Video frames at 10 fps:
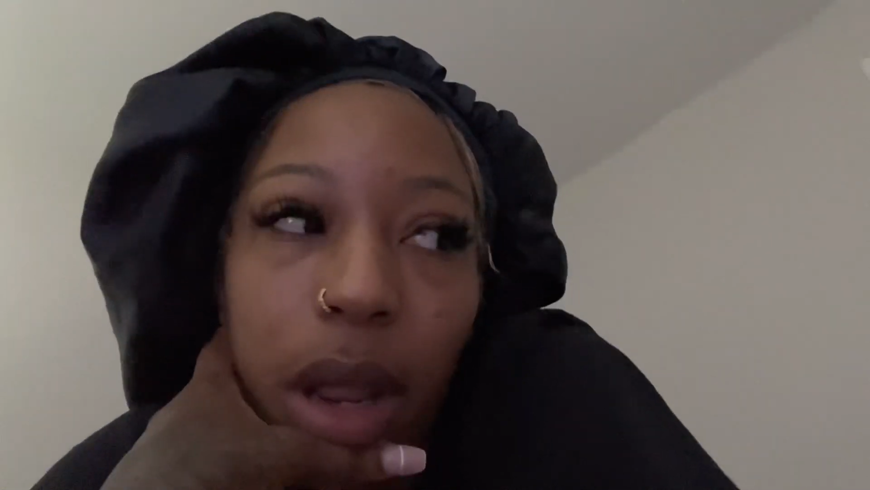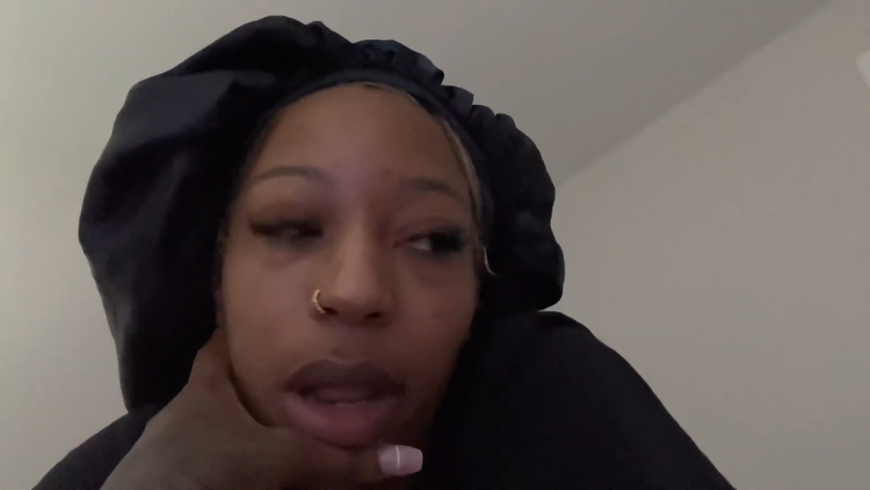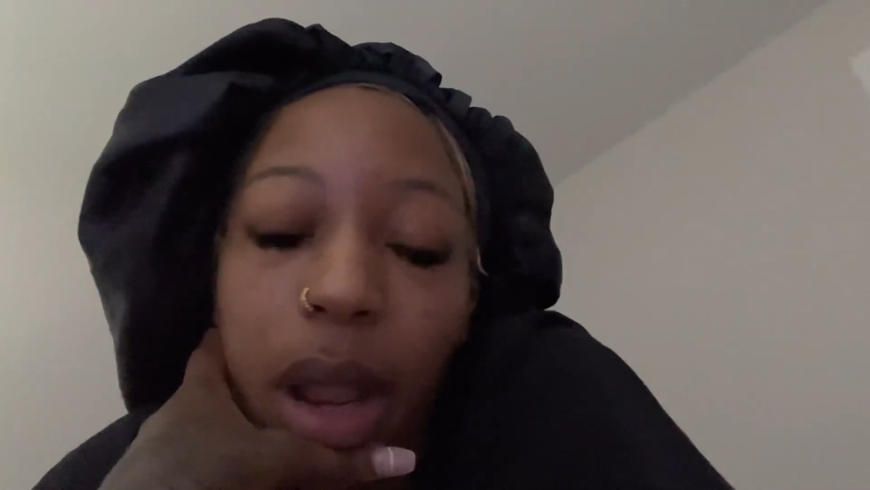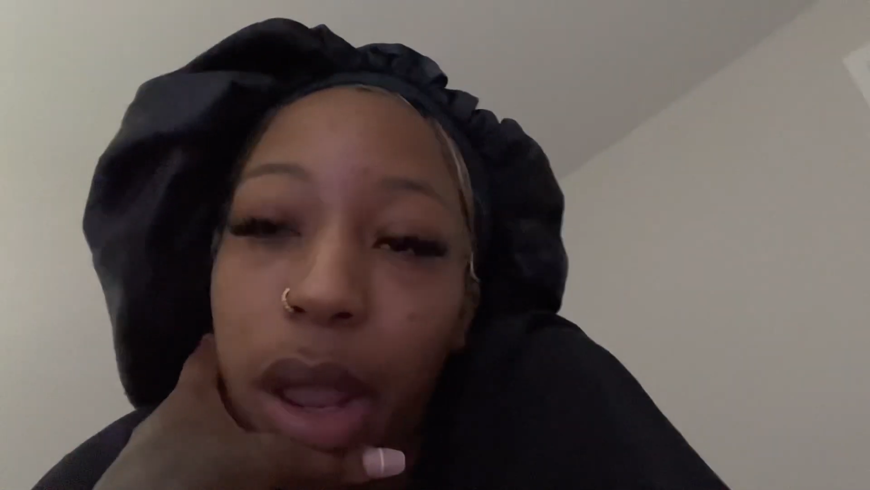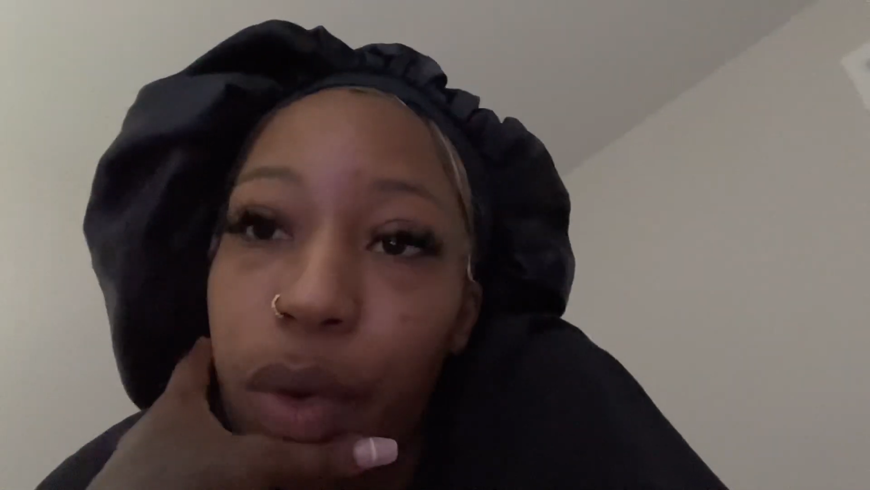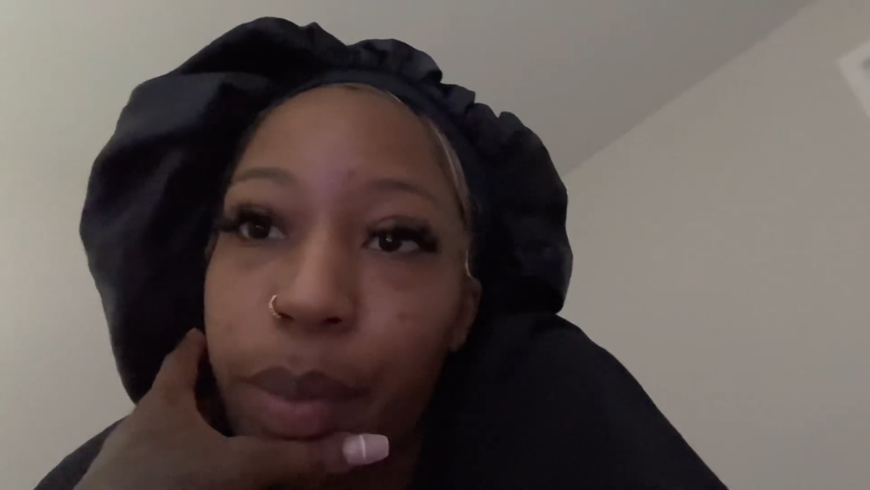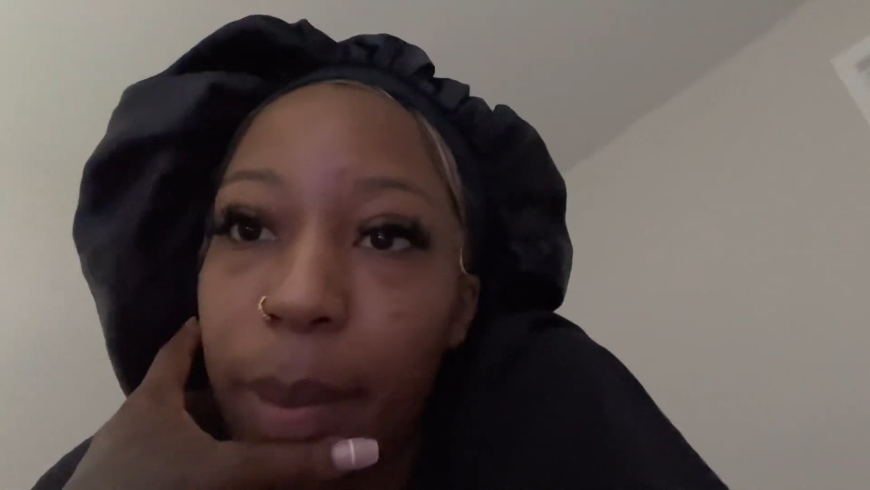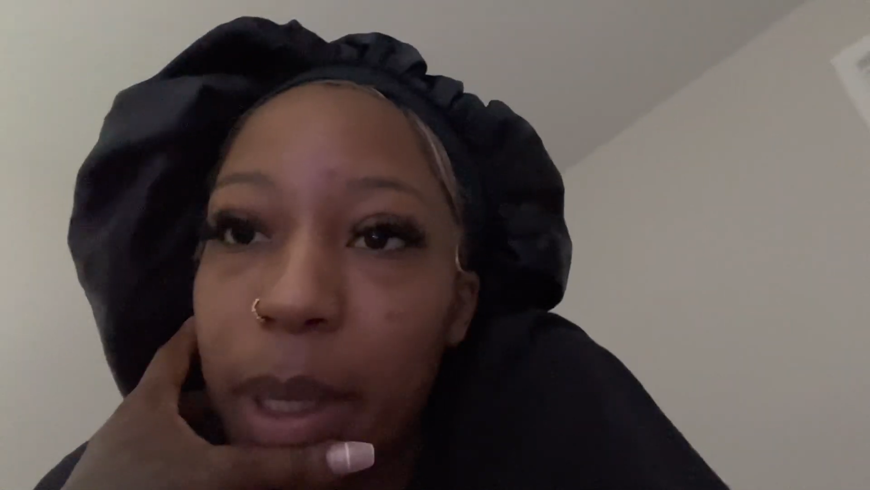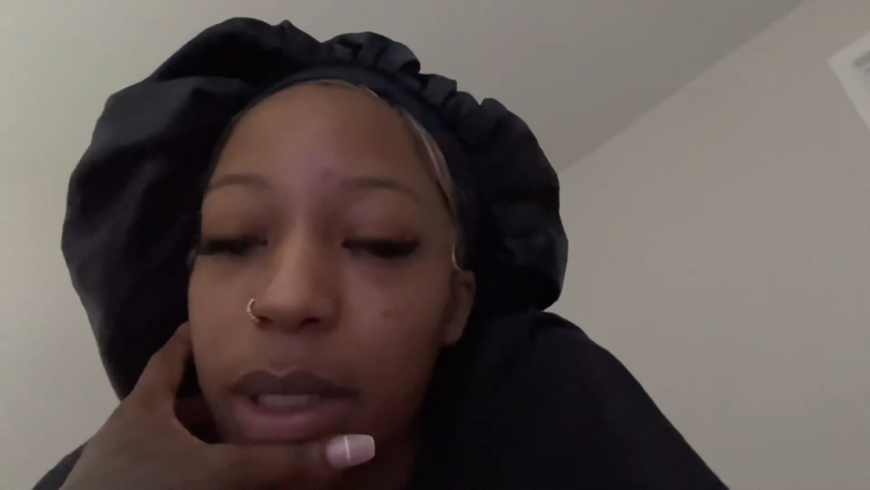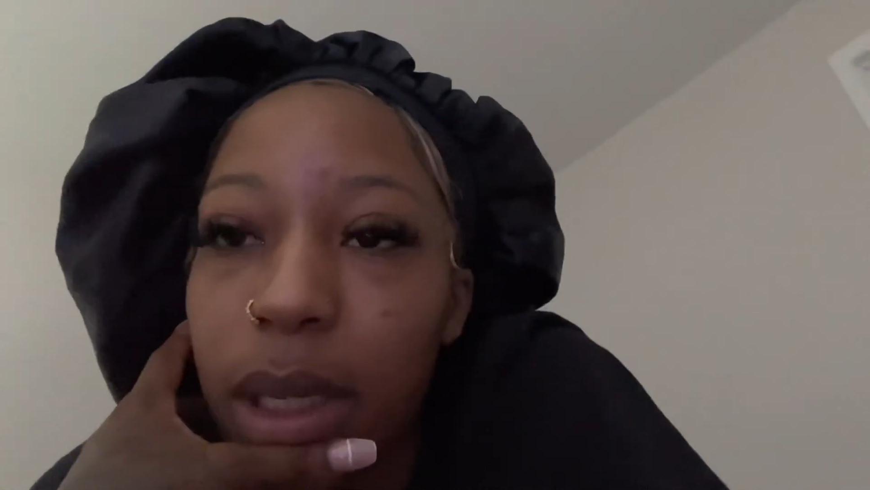and handle
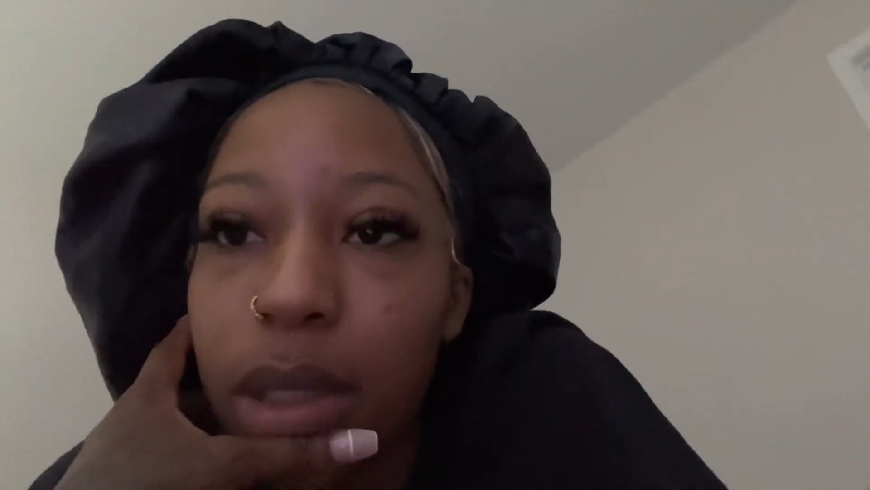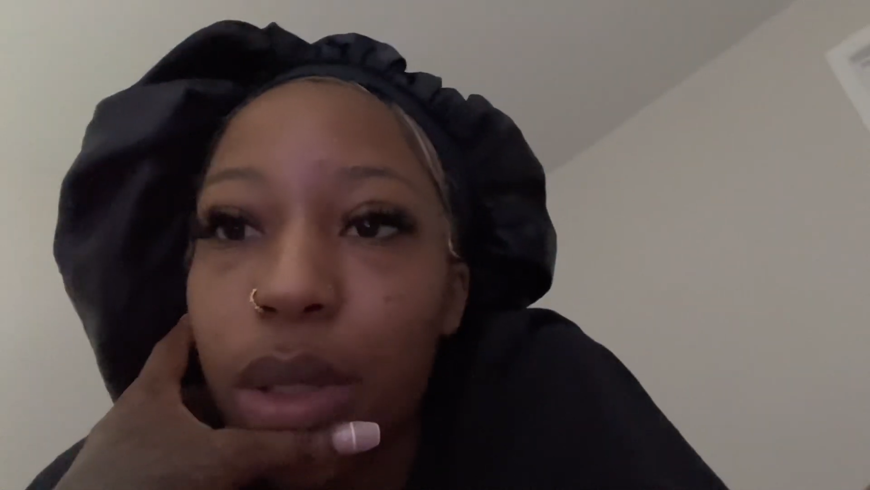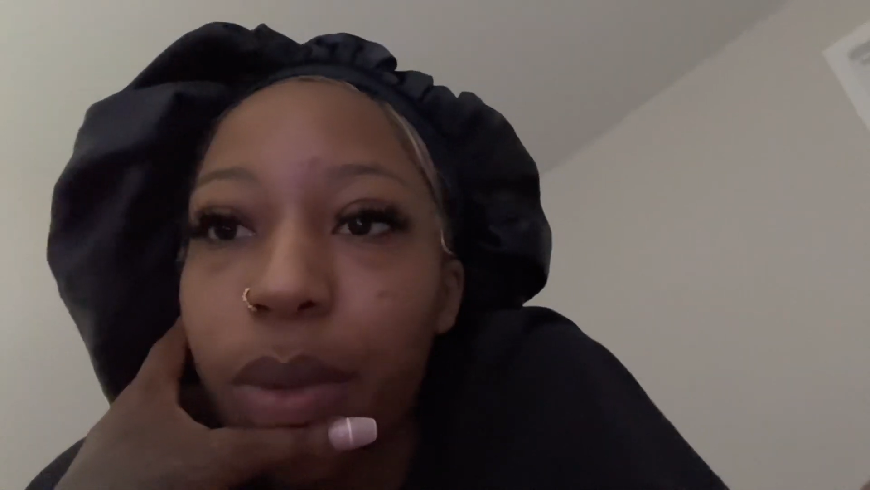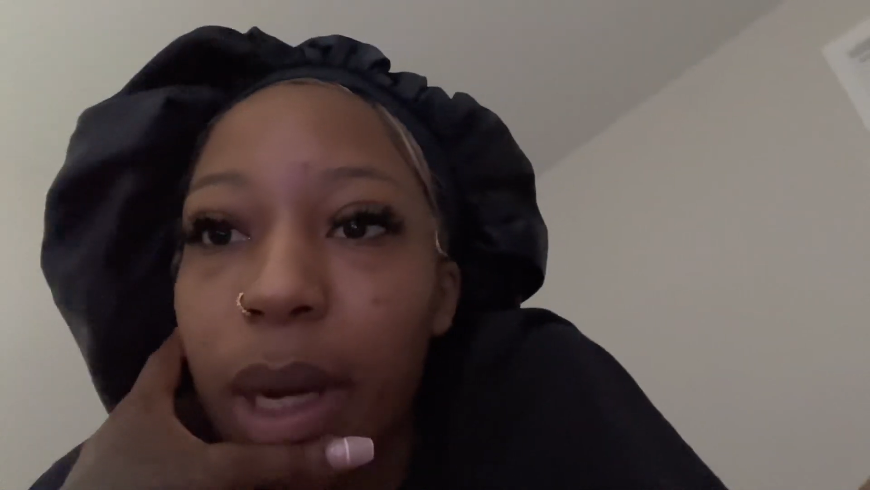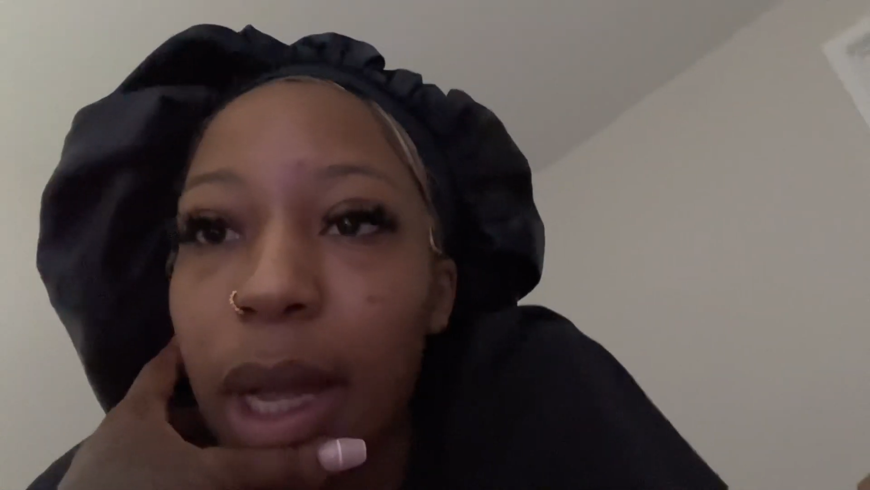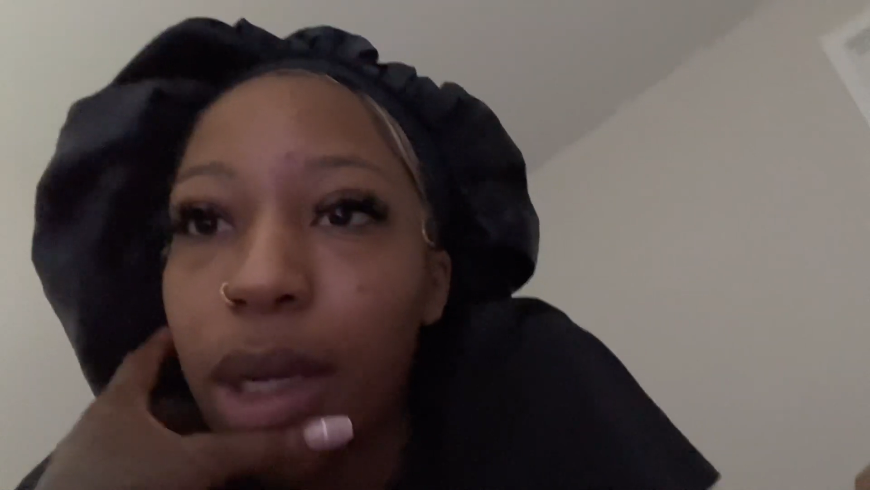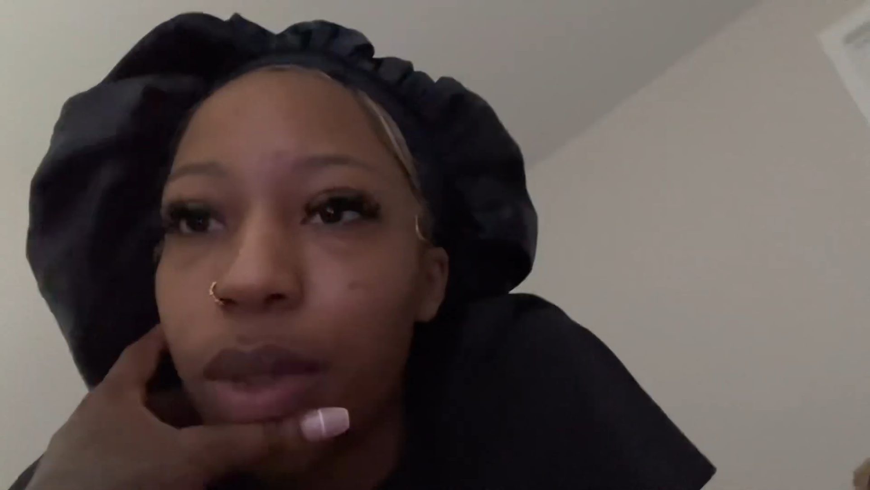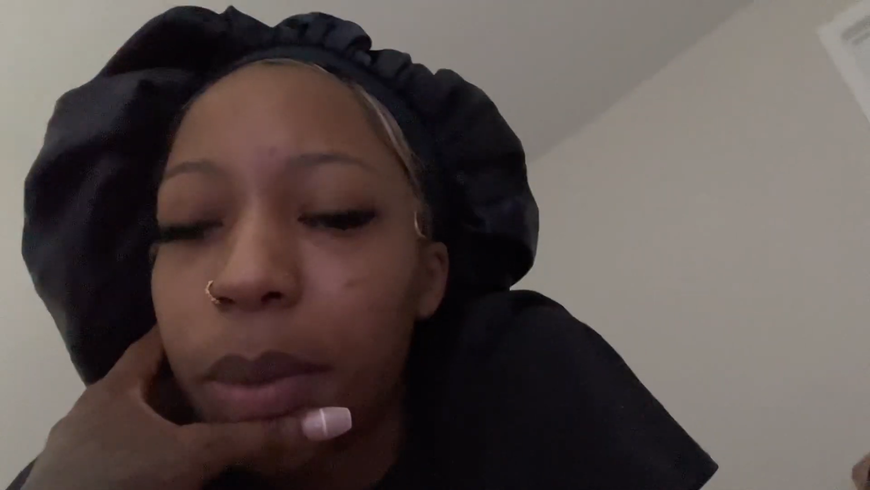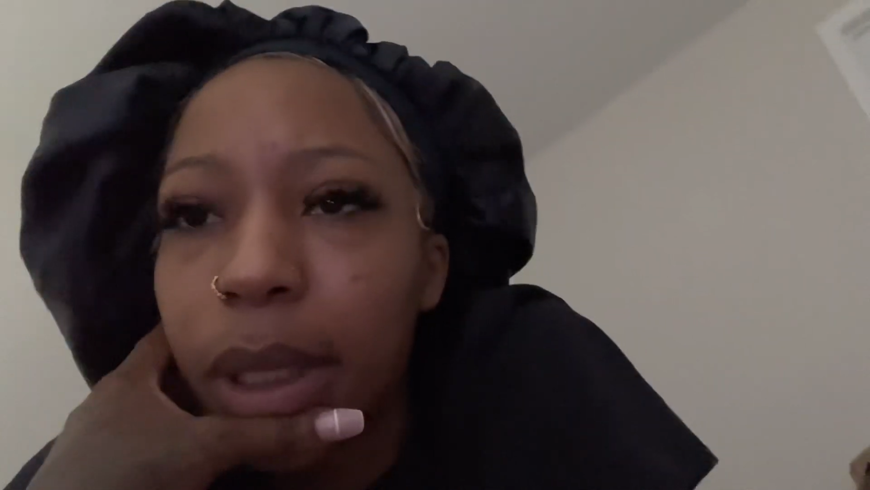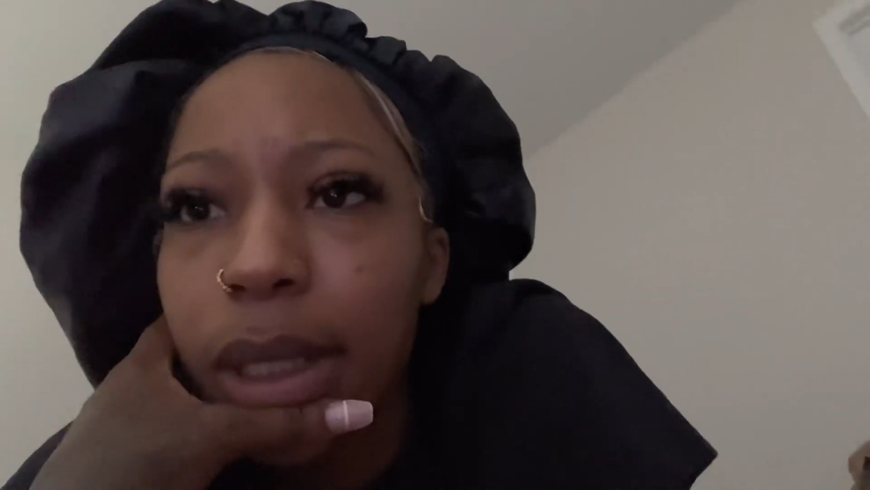my business and do what I gotta
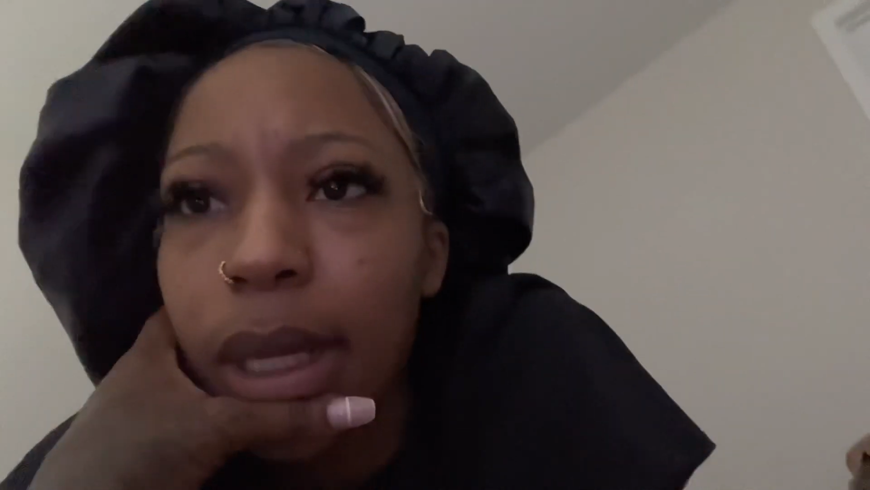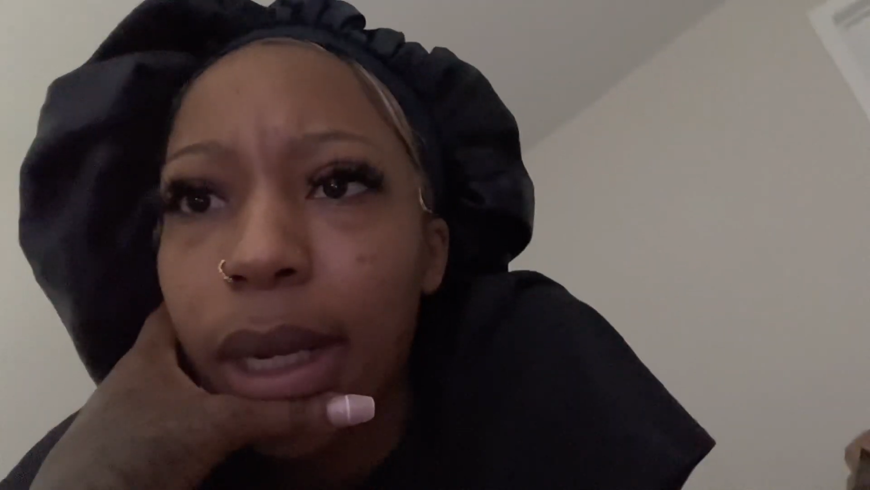do because